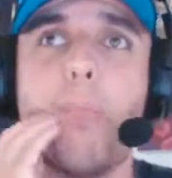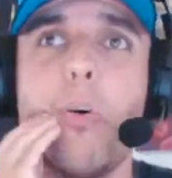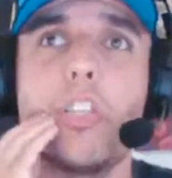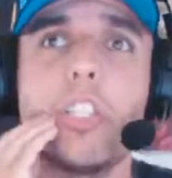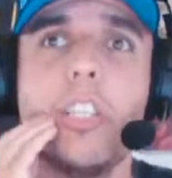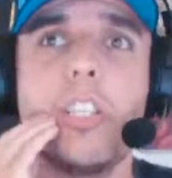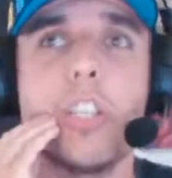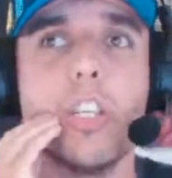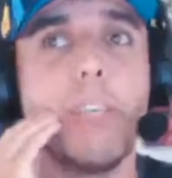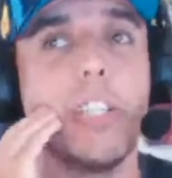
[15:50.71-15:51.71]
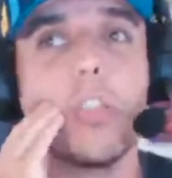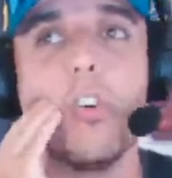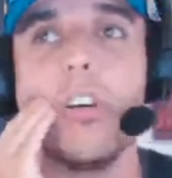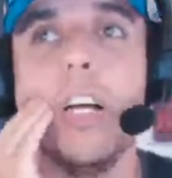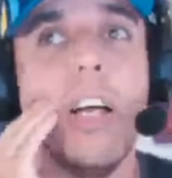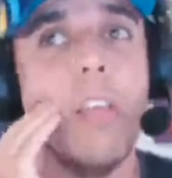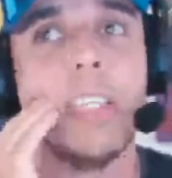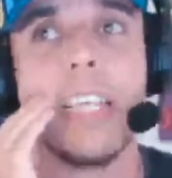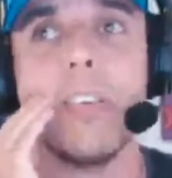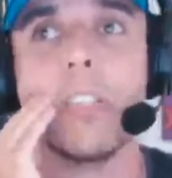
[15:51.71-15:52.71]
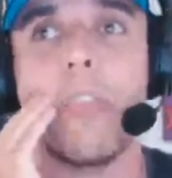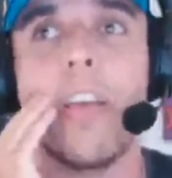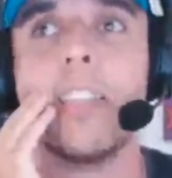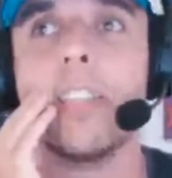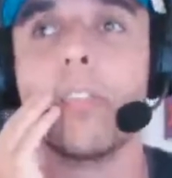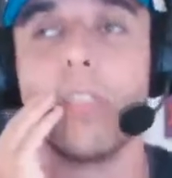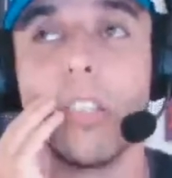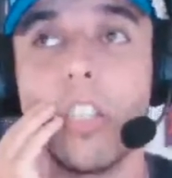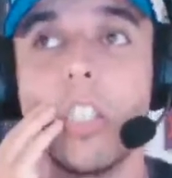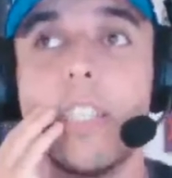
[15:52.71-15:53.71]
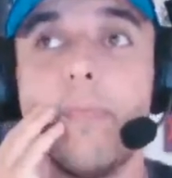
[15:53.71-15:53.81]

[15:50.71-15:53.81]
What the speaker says: Pushing. 2 metres short. This Eels defence is legit.